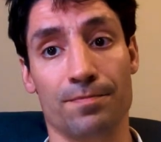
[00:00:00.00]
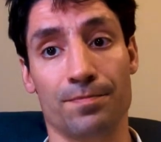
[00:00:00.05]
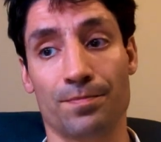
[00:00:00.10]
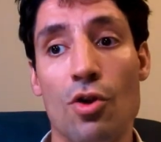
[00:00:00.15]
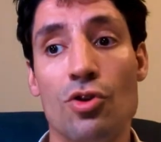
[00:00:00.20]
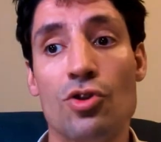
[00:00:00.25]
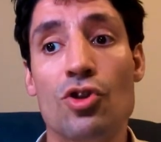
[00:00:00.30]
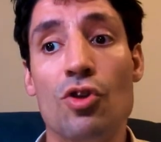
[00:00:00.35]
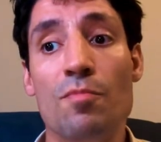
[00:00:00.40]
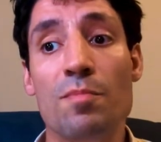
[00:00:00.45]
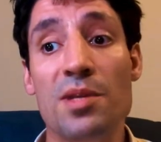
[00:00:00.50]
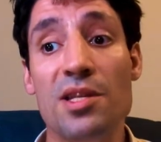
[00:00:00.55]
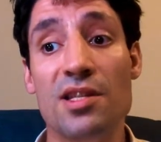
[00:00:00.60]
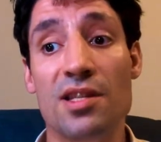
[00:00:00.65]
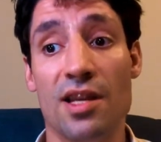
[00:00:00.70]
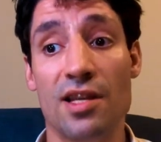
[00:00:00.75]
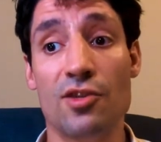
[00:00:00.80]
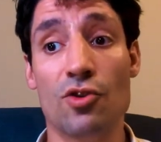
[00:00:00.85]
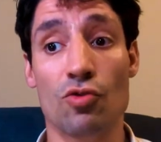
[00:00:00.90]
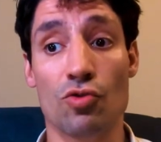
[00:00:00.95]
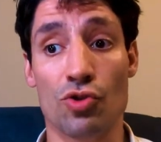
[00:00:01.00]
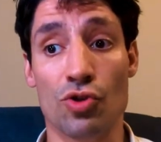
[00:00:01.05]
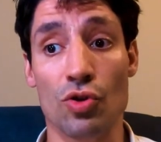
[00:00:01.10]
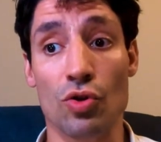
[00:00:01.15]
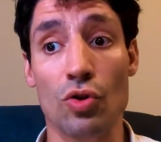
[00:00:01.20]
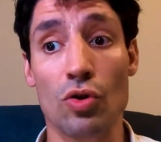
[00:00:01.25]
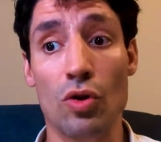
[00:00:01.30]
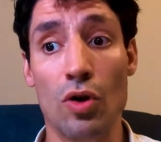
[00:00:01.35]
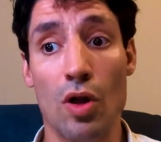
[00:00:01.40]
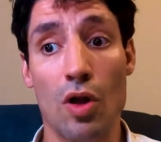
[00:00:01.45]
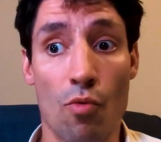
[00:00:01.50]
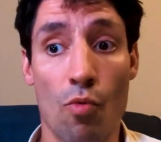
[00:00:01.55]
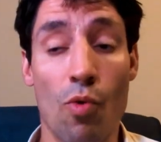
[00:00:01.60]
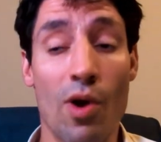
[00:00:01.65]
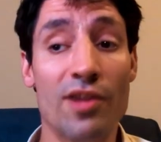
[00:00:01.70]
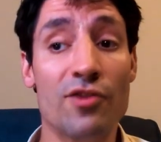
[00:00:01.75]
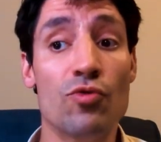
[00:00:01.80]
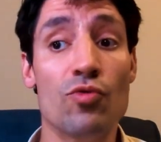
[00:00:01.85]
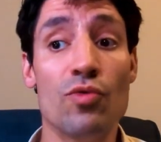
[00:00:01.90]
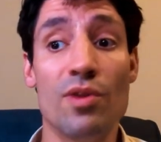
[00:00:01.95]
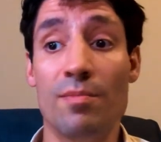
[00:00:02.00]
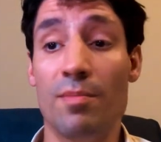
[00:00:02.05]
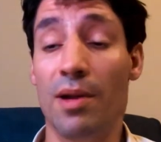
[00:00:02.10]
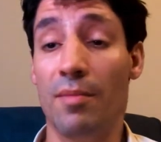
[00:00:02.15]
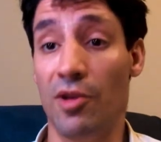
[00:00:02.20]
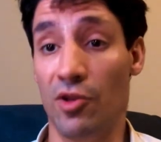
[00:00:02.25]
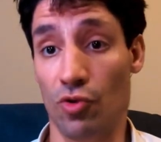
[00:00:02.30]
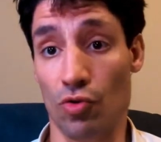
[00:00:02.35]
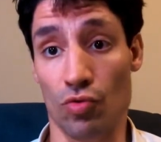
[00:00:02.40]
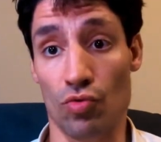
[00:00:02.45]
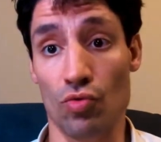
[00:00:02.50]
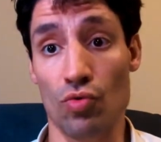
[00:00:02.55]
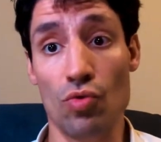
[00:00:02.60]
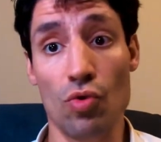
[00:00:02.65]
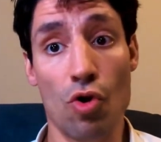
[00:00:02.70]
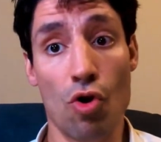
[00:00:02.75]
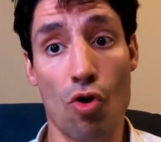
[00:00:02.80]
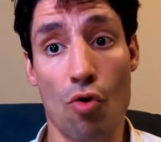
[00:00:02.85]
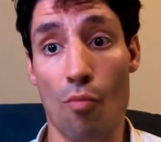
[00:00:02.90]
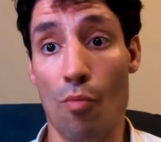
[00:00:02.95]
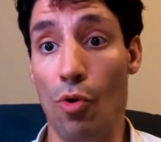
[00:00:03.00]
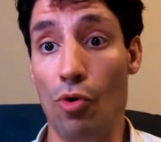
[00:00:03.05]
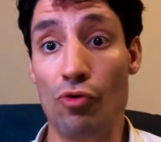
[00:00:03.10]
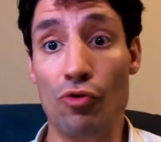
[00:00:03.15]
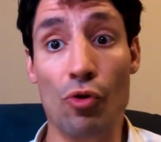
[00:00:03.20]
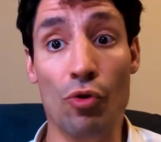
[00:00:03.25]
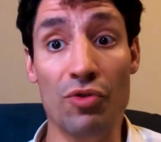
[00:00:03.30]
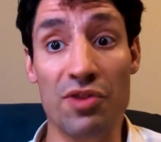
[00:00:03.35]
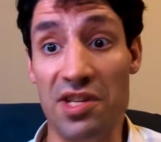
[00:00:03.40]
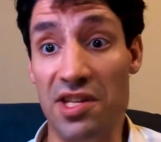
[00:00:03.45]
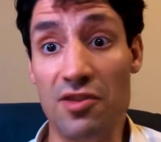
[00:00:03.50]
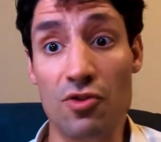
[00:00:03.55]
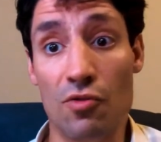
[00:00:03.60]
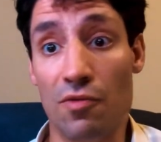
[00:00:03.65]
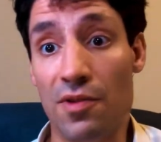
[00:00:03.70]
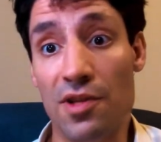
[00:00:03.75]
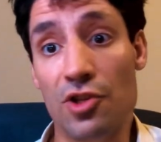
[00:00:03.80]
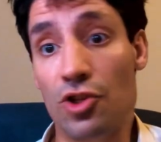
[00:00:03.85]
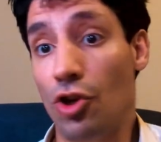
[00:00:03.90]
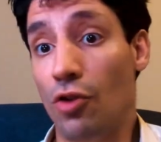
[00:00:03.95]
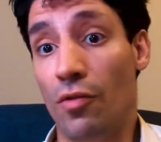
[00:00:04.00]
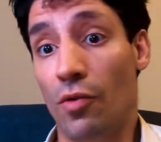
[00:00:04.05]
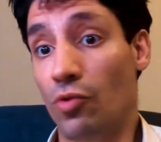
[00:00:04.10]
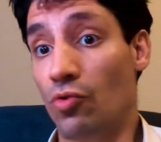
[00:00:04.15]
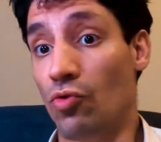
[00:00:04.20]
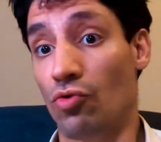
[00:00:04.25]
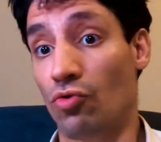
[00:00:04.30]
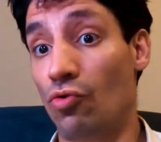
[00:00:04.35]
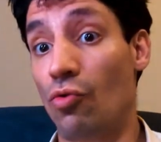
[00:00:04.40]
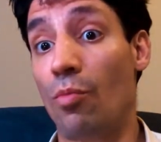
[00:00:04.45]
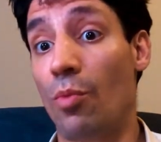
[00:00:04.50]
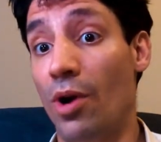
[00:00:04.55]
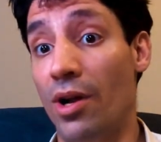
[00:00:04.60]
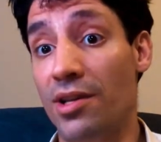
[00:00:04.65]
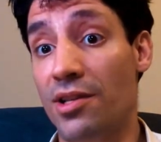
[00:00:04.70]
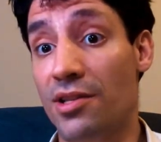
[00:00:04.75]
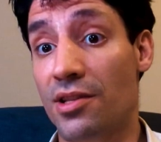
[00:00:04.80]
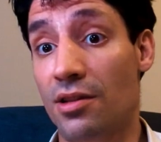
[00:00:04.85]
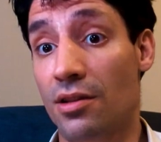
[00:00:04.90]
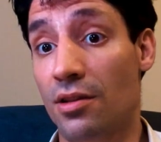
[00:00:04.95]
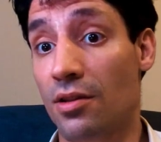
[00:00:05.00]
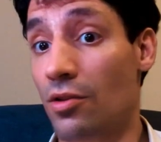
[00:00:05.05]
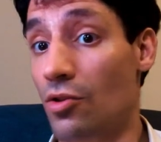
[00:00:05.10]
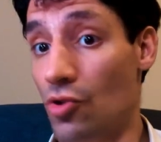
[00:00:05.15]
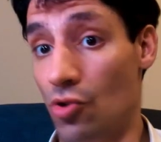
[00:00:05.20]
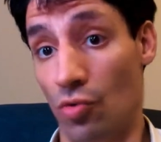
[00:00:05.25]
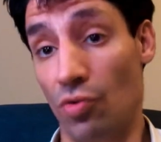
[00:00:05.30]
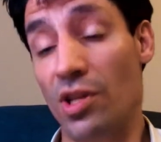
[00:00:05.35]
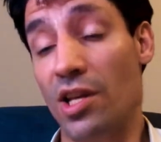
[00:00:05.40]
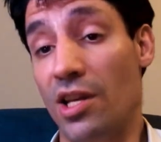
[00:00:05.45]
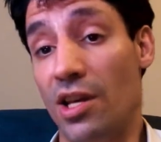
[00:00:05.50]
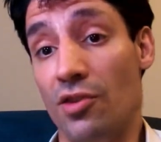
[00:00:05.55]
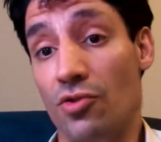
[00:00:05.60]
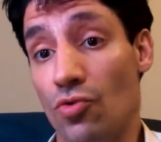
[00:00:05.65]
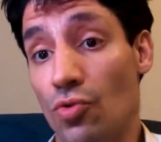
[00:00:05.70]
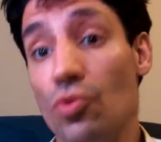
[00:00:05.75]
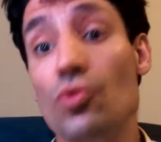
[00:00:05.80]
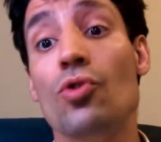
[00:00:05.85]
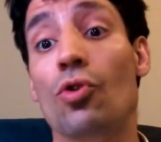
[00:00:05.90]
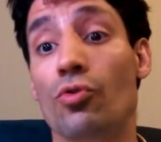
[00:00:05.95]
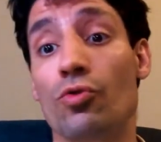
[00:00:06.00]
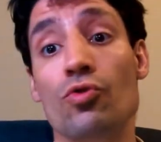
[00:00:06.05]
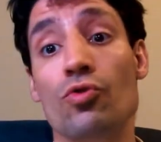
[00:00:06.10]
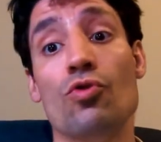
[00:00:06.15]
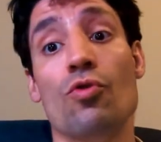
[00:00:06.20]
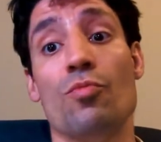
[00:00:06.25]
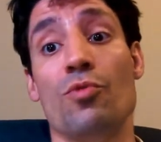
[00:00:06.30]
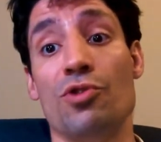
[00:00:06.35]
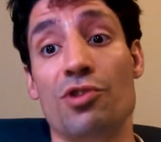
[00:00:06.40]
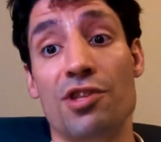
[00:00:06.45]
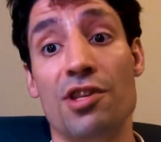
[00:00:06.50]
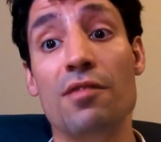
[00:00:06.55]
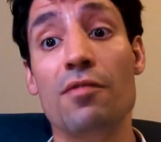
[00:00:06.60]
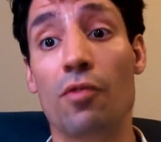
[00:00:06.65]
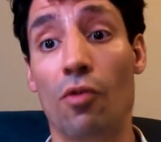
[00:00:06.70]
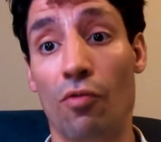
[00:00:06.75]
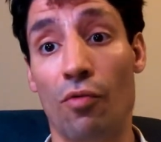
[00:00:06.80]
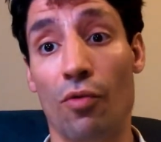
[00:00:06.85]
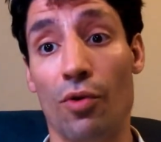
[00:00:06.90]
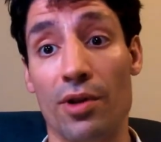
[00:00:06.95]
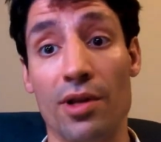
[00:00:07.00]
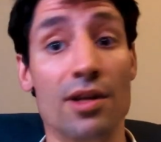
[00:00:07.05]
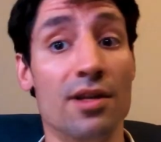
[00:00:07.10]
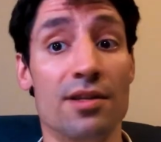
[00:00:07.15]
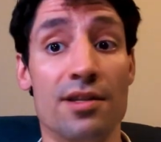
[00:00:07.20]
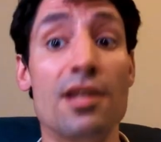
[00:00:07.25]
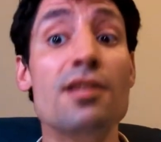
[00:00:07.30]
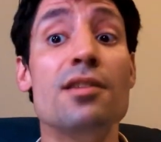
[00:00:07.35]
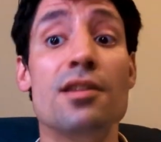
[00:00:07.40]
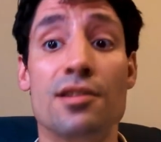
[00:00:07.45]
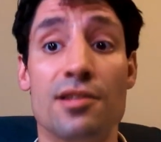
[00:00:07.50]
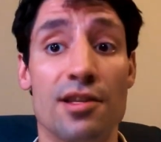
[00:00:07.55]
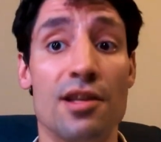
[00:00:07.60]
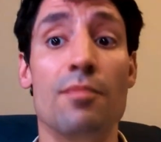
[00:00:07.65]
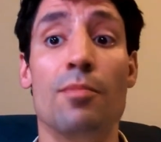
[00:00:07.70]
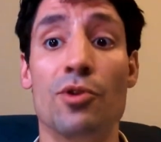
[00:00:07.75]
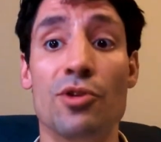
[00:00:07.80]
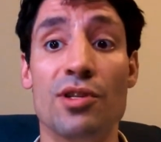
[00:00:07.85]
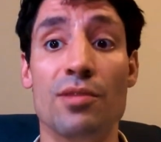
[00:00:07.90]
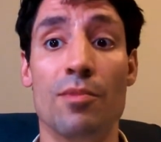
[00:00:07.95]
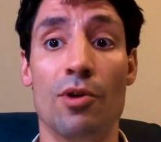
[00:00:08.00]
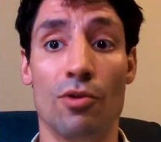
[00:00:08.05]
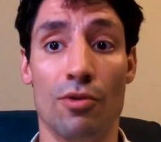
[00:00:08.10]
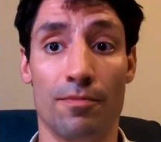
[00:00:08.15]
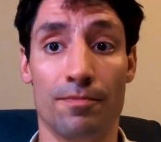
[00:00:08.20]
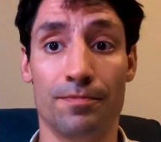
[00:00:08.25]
Some business also want to implement Odoo but don't need the feature of Odoo Enterprise, so they can use Odoo Community for free. This is still possible.